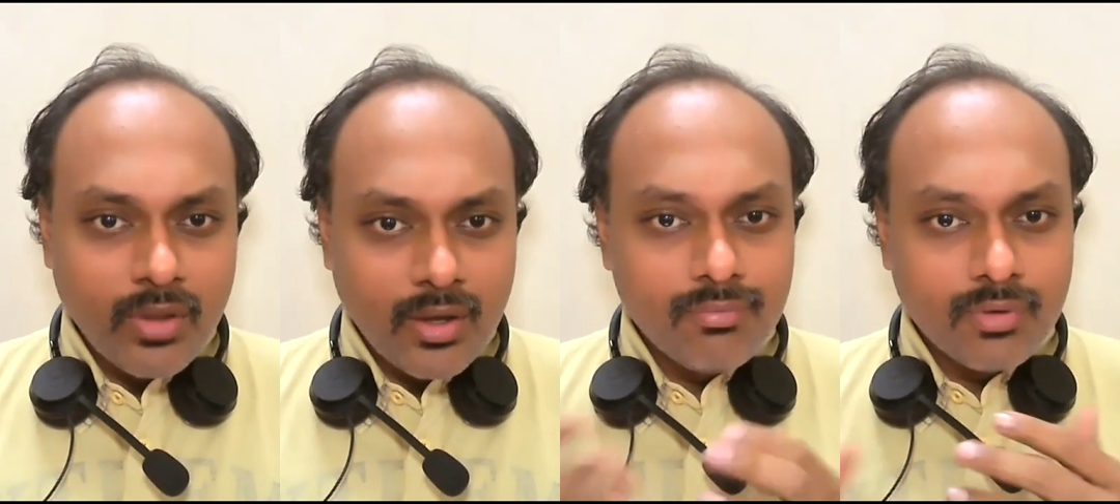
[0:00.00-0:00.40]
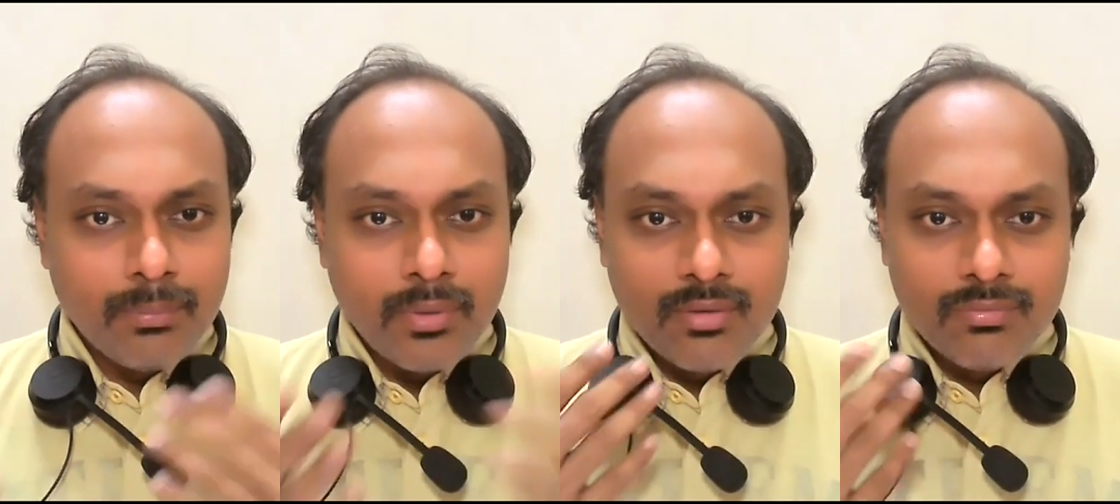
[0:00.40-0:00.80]
they have
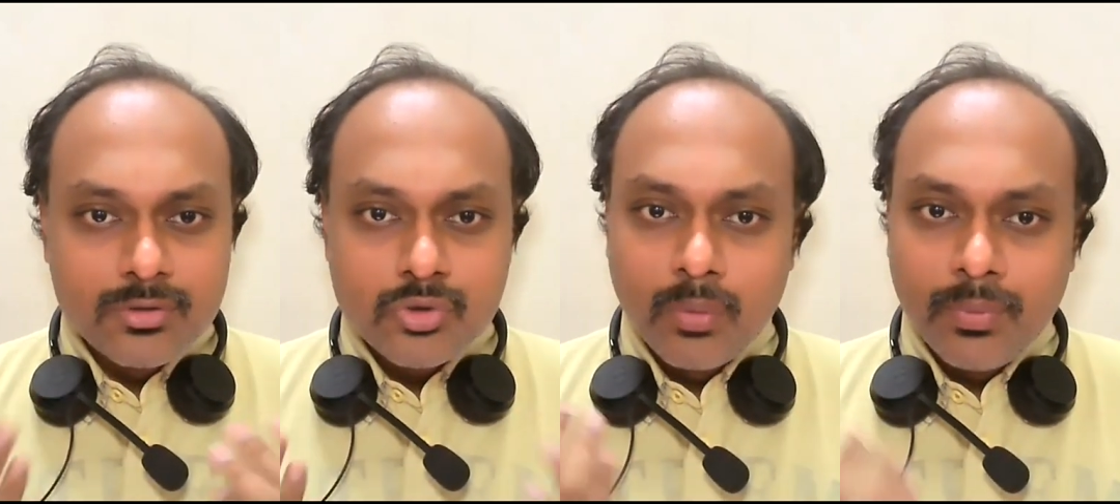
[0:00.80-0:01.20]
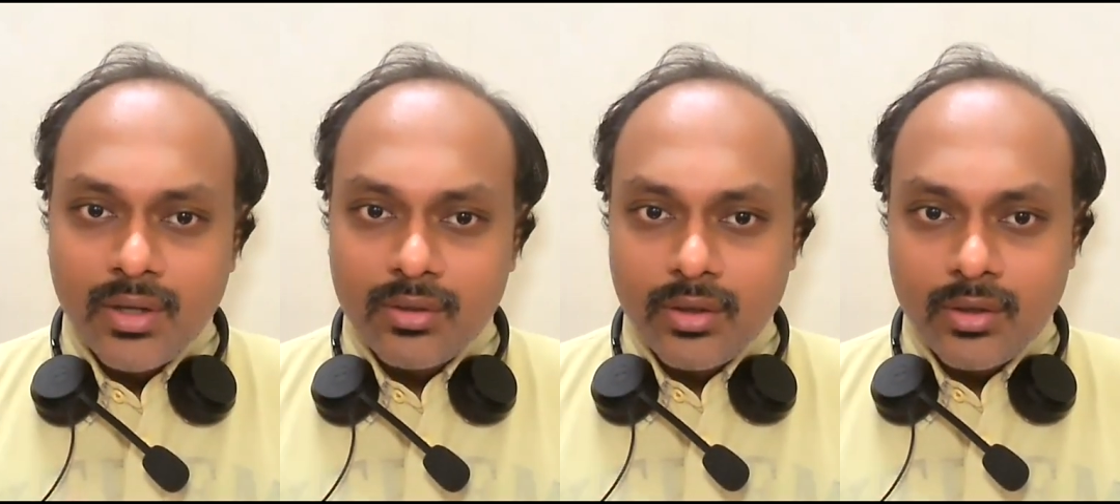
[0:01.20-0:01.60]
clubbed it with so many
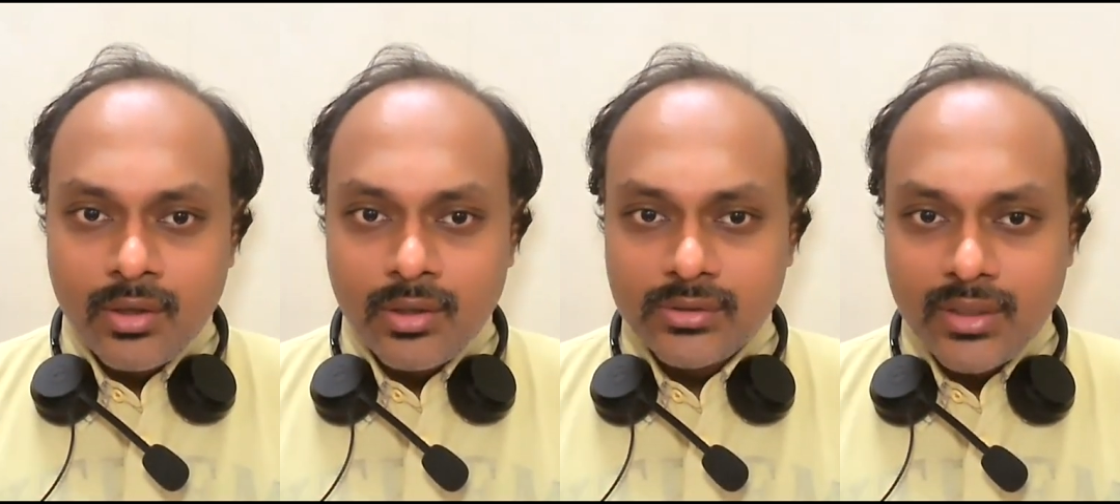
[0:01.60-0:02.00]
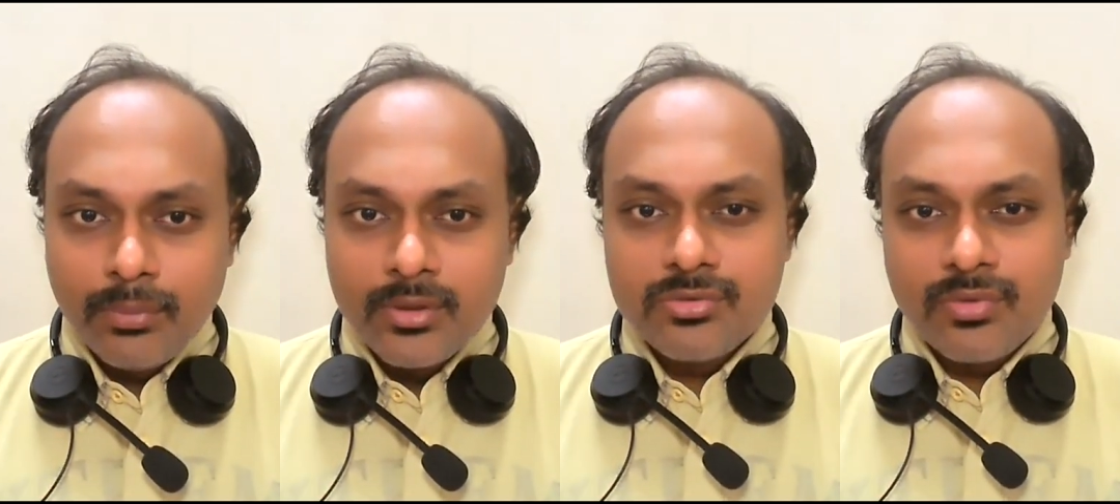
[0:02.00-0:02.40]
other
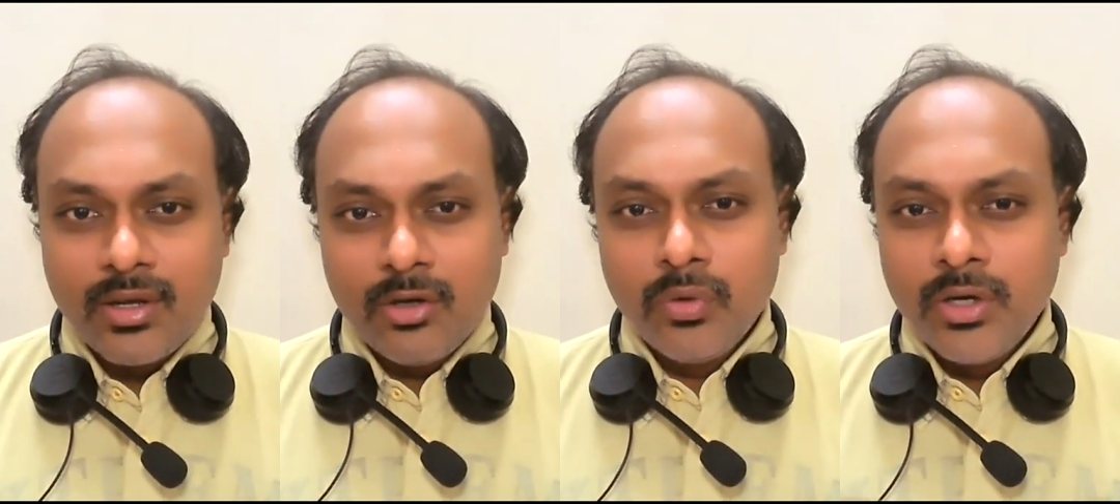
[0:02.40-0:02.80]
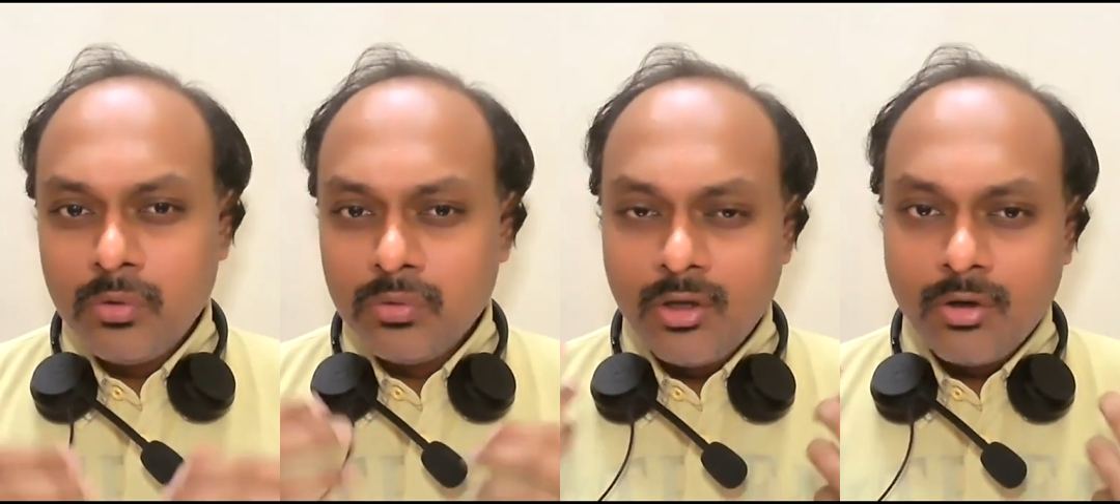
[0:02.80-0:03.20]
chapters where you need
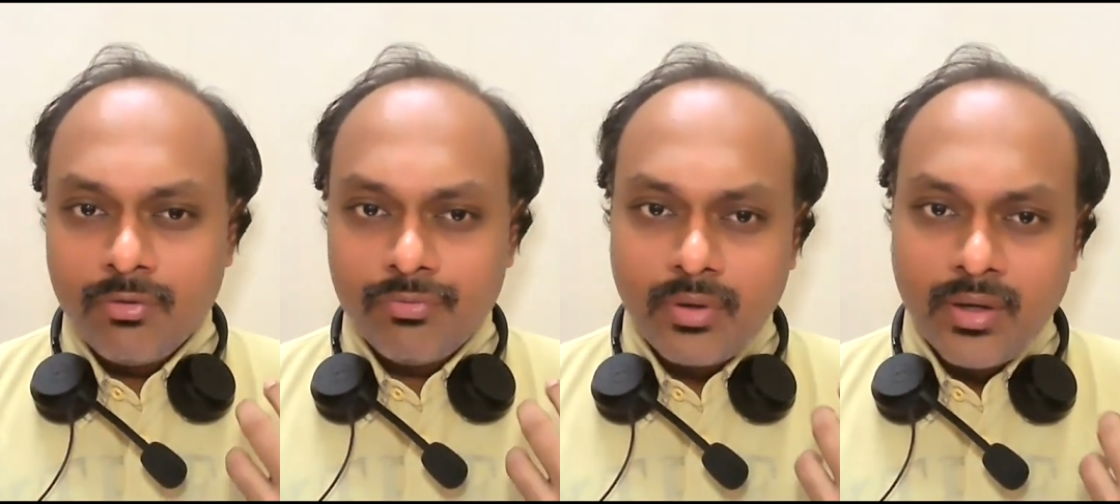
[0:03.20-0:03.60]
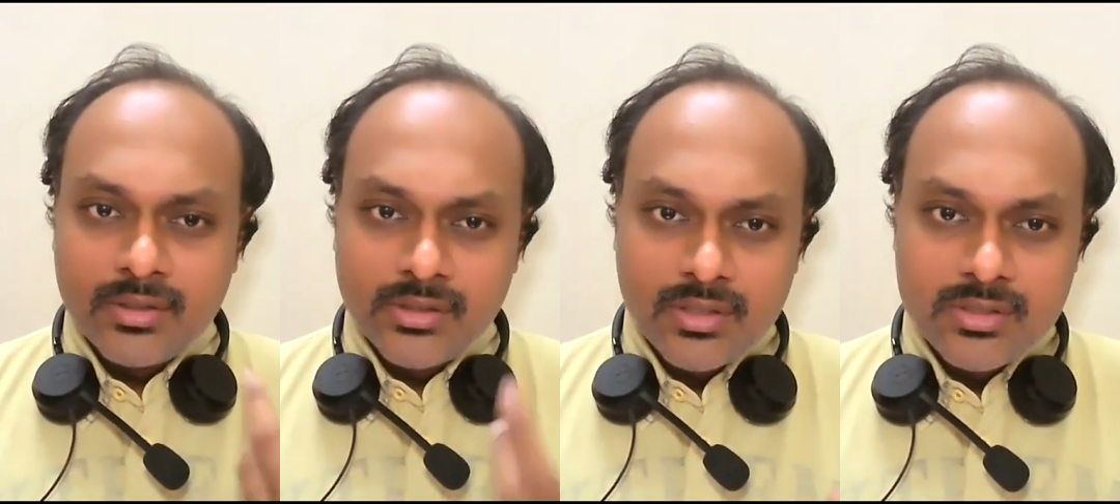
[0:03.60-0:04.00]
to think of
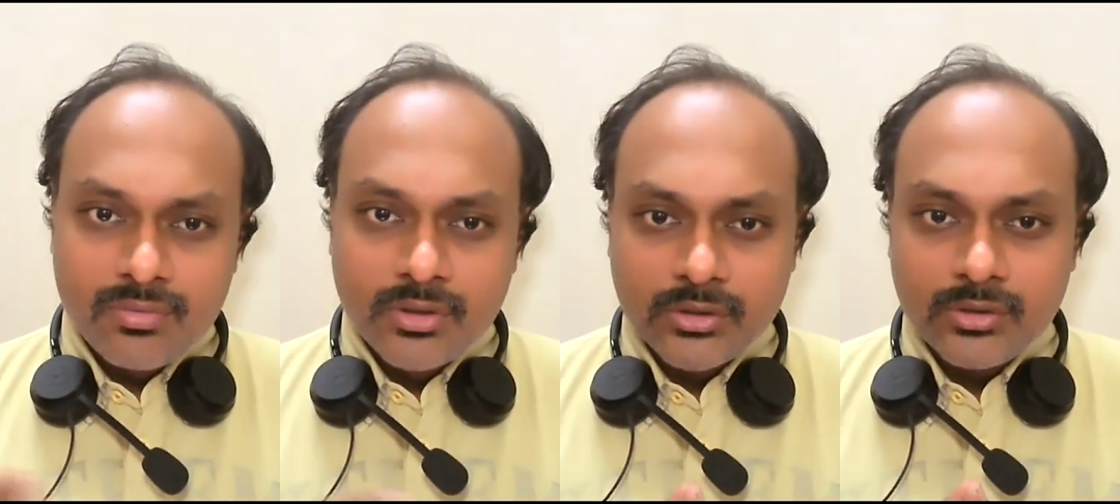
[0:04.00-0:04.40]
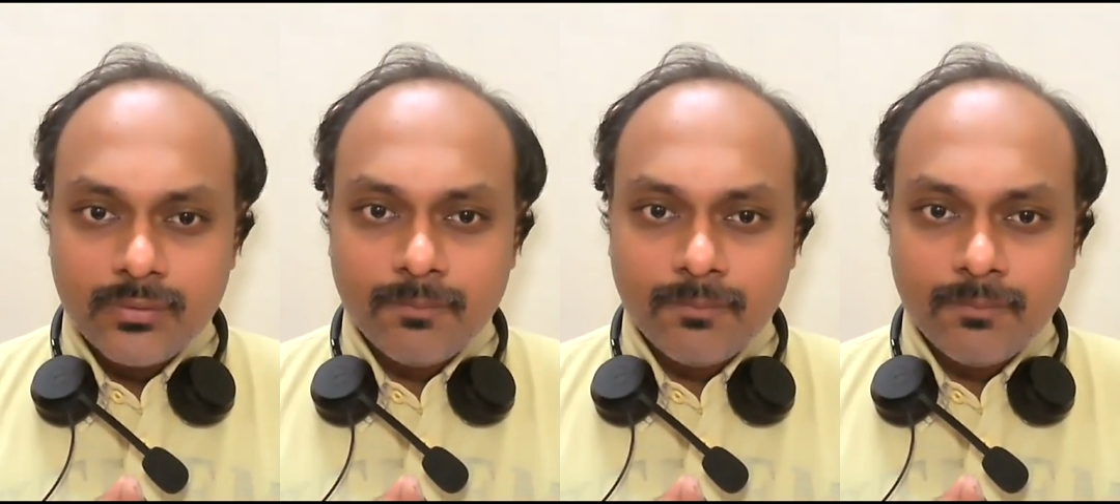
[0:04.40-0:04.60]
energy conservation.